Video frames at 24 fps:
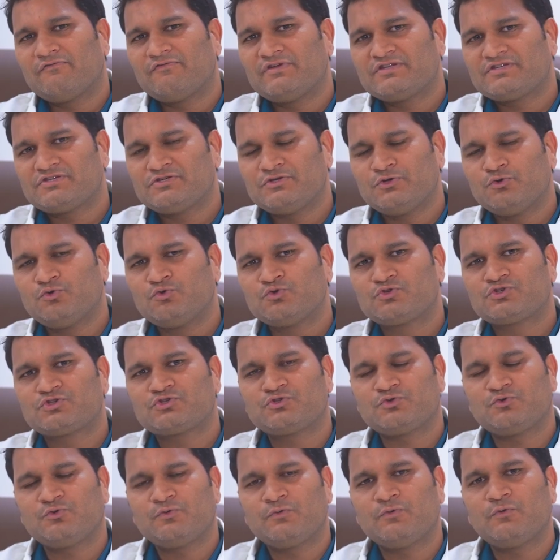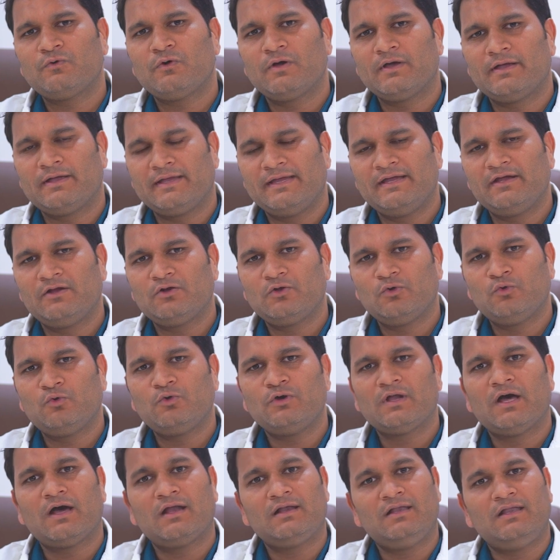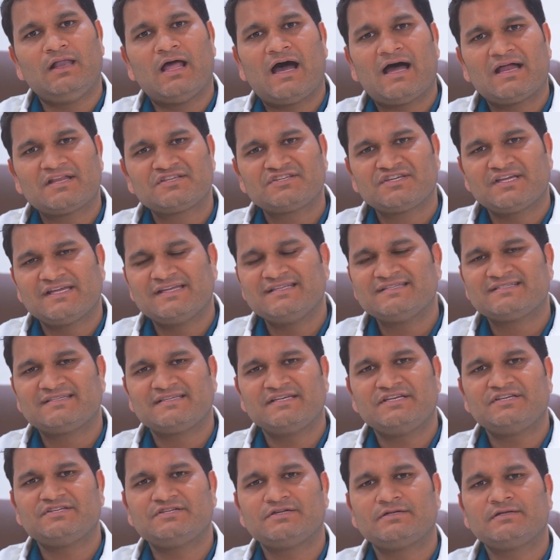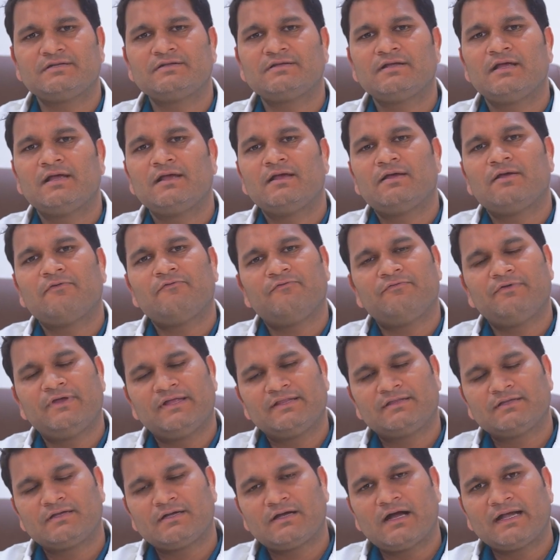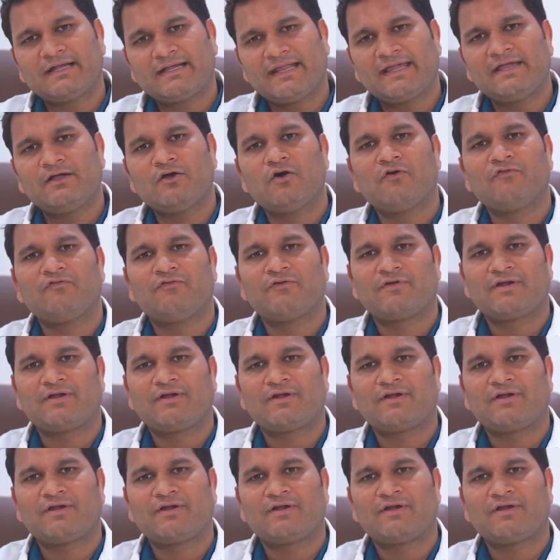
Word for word: which used to include large incision with cutting of